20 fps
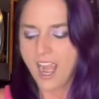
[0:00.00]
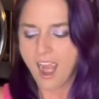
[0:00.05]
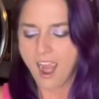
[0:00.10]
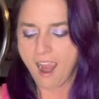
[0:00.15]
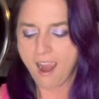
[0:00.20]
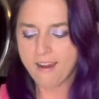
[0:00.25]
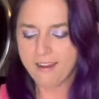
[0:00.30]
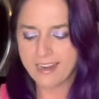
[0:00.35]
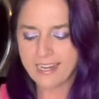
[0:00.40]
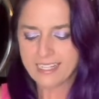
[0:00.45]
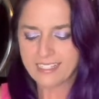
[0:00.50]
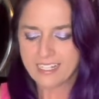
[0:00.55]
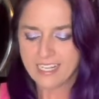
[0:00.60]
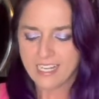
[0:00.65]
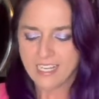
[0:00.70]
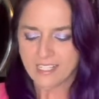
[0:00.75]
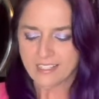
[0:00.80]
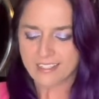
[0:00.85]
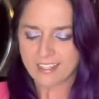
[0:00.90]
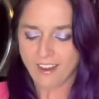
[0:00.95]
Alright,
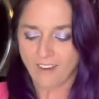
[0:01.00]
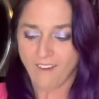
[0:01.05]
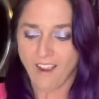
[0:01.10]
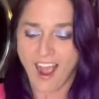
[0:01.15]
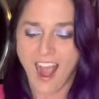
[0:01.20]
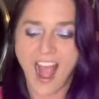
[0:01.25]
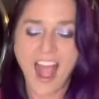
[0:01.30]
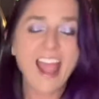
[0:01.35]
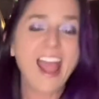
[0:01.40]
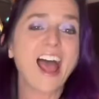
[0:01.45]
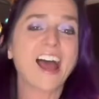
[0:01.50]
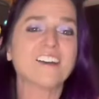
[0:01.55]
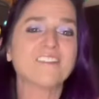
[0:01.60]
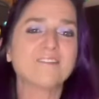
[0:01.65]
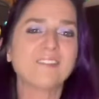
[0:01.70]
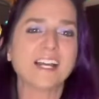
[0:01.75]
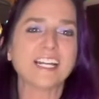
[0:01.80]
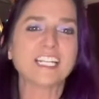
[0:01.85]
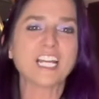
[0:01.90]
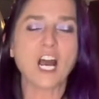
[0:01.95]
so I have
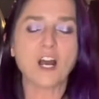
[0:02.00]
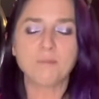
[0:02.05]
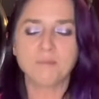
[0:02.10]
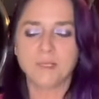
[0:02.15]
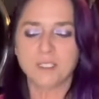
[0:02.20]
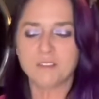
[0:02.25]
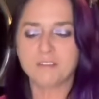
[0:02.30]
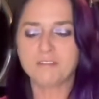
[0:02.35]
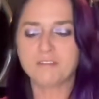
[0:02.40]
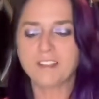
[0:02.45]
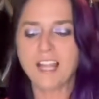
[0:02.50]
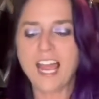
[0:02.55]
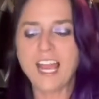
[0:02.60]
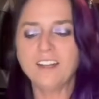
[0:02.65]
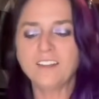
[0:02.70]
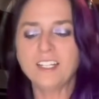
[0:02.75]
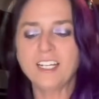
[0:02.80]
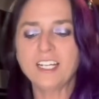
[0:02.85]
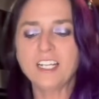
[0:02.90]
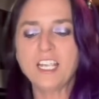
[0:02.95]
my cup of
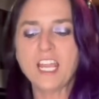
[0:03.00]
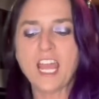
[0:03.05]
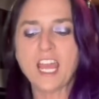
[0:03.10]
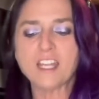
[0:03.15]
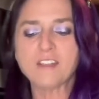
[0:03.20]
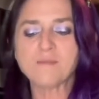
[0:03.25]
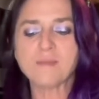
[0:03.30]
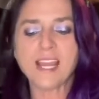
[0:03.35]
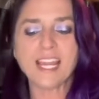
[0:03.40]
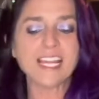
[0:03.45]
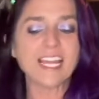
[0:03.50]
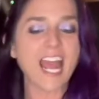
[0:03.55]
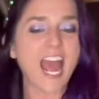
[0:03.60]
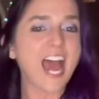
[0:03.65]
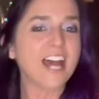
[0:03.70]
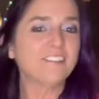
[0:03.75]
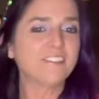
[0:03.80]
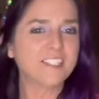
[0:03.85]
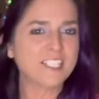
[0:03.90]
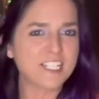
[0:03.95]
flour and my
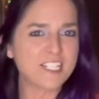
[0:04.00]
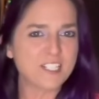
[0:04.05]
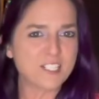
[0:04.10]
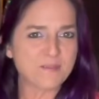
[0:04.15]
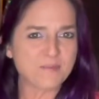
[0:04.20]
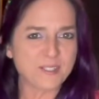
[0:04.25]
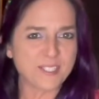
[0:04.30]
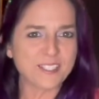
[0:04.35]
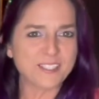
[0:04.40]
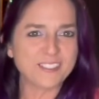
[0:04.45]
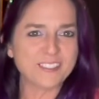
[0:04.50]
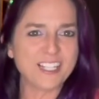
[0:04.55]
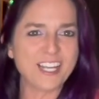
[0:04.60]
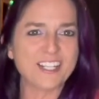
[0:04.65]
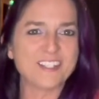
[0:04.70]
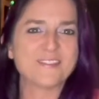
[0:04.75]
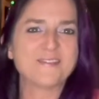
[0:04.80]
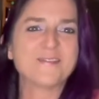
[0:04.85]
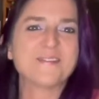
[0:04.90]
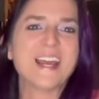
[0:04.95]
half teaspoon
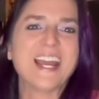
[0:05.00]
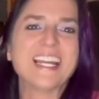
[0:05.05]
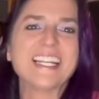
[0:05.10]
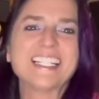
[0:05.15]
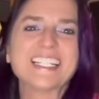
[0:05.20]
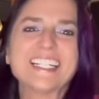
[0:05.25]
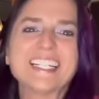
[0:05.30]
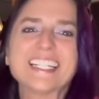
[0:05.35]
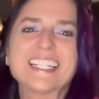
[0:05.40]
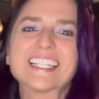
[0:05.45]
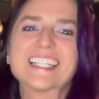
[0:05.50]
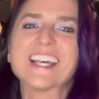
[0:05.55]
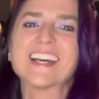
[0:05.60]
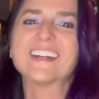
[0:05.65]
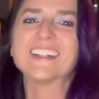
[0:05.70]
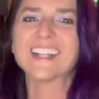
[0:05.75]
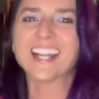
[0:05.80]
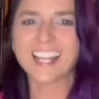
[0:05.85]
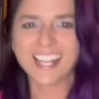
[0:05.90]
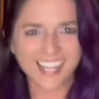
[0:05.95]
of baking
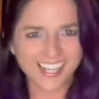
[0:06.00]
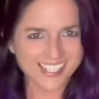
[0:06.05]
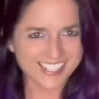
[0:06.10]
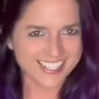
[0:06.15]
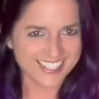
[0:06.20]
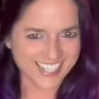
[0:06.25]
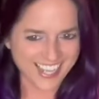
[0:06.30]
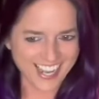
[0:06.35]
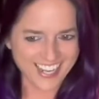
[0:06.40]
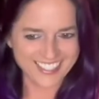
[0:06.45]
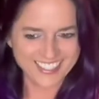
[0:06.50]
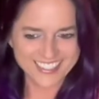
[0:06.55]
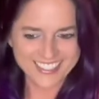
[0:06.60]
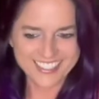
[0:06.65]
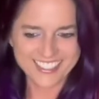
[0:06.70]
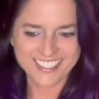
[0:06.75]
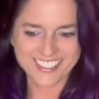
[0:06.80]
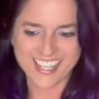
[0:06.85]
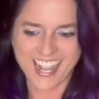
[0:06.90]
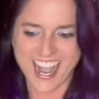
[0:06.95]
soda. I gotta stay on
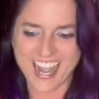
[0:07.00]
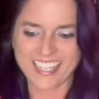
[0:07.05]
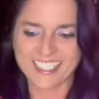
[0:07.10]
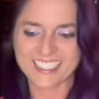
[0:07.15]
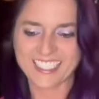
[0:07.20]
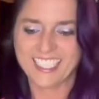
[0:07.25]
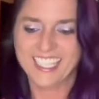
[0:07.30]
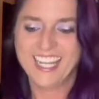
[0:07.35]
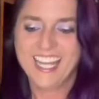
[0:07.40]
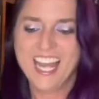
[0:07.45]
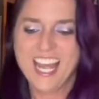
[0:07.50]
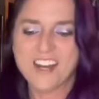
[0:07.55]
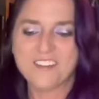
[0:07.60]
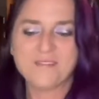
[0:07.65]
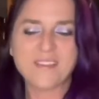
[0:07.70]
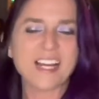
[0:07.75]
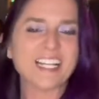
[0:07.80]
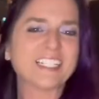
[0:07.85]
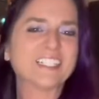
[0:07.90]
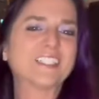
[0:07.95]
track.
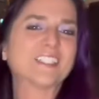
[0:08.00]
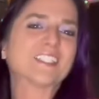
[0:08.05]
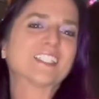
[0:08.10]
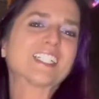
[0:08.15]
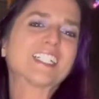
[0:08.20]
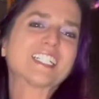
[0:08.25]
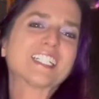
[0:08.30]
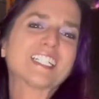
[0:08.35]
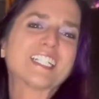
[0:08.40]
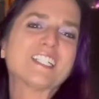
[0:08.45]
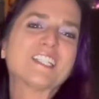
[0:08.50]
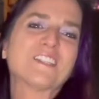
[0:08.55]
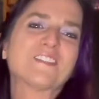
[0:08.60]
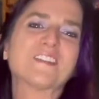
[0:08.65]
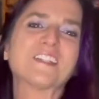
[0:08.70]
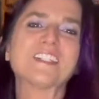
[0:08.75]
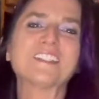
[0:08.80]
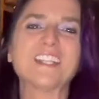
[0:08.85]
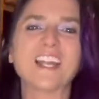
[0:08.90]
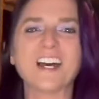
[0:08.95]
My quarter
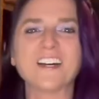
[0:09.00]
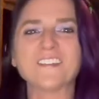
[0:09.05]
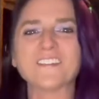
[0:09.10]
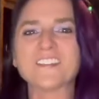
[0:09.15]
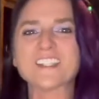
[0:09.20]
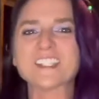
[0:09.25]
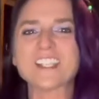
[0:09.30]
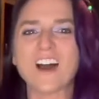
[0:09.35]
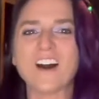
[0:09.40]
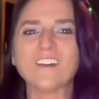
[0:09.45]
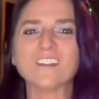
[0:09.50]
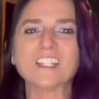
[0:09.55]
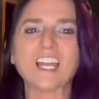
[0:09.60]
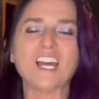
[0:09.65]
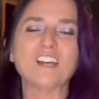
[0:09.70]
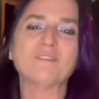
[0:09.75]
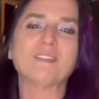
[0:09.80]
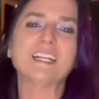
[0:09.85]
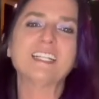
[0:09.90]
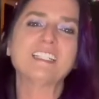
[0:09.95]
teaspoon of salt
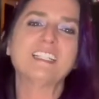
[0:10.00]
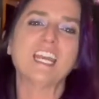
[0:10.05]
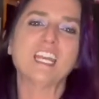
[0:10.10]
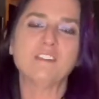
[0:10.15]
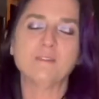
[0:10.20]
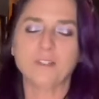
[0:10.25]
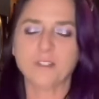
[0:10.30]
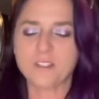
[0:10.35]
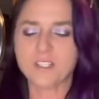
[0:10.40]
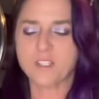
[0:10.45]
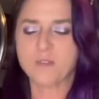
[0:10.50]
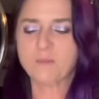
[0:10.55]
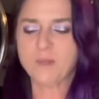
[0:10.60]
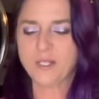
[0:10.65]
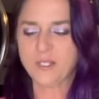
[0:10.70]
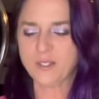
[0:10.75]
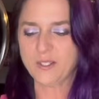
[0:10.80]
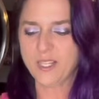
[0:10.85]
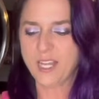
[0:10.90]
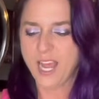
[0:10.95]
and my
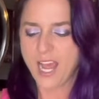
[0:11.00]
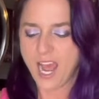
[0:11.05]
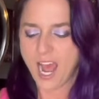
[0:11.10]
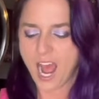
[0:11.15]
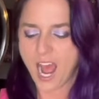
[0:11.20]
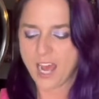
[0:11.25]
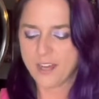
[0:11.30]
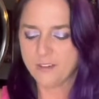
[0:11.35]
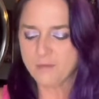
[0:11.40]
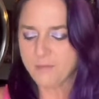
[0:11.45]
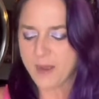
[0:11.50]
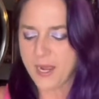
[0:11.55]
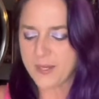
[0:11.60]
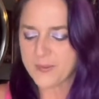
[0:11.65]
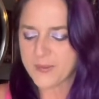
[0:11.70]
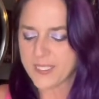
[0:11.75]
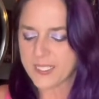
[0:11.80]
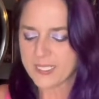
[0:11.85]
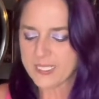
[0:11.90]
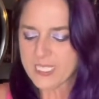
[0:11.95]
tablespoon of
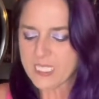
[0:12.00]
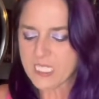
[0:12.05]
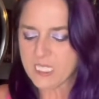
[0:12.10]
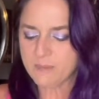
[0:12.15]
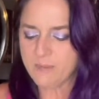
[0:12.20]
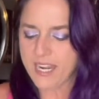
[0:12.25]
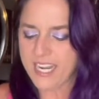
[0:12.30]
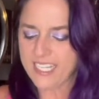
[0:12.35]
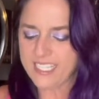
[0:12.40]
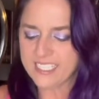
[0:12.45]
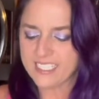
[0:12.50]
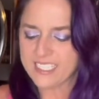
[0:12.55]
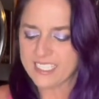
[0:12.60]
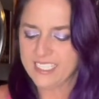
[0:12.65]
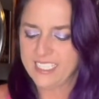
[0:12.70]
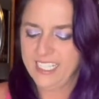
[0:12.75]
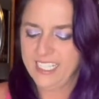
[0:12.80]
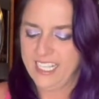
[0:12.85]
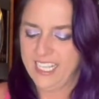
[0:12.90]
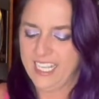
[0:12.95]
pumpkin spice.
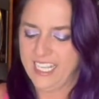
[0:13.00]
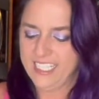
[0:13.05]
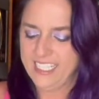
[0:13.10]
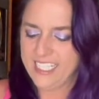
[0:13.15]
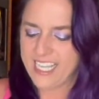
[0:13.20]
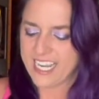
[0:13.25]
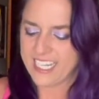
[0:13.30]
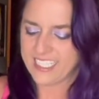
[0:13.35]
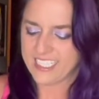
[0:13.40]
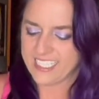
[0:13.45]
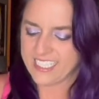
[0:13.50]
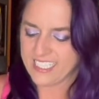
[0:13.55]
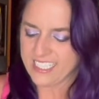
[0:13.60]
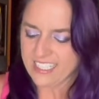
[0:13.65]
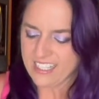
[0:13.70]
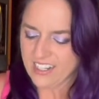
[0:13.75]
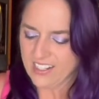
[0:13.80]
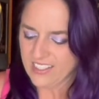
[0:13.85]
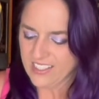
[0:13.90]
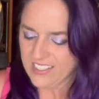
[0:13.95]
And that is
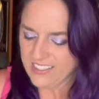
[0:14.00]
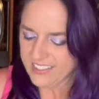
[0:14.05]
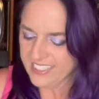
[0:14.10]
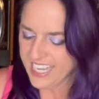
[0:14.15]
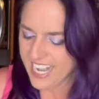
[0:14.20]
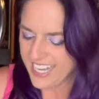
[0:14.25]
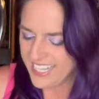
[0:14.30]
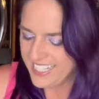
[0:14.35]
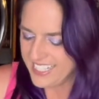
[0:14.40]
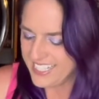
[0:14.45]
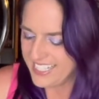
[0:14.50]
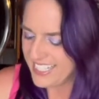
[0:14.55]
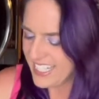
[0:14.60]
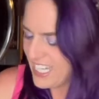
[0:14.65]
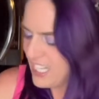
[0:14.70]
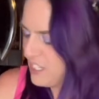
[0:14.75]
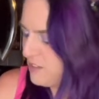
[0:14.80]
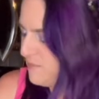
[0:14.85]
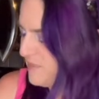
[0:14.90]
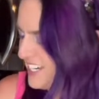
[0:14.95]
all nice
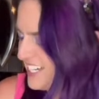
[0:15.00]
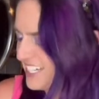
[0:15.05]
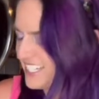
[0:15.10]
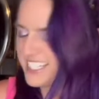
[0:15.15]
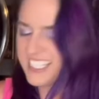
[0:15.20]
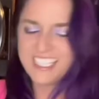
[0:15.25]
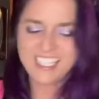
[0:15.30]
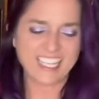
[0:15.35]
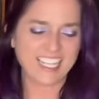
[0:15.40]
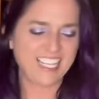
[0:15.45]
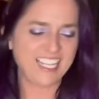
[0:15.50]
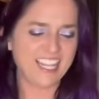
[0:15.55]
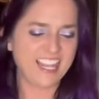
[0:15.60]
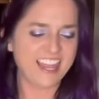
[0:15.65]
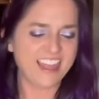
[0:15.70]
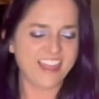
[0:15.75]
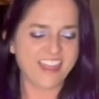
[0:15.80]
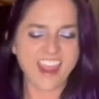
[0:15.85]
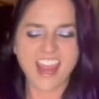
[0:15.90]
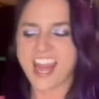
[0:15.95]
and mixed
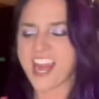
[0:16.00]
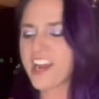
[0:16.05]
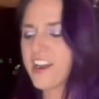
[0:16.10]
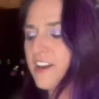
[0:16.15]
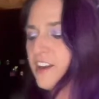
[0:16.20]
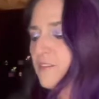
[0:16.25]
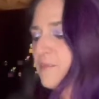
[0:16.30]
in there.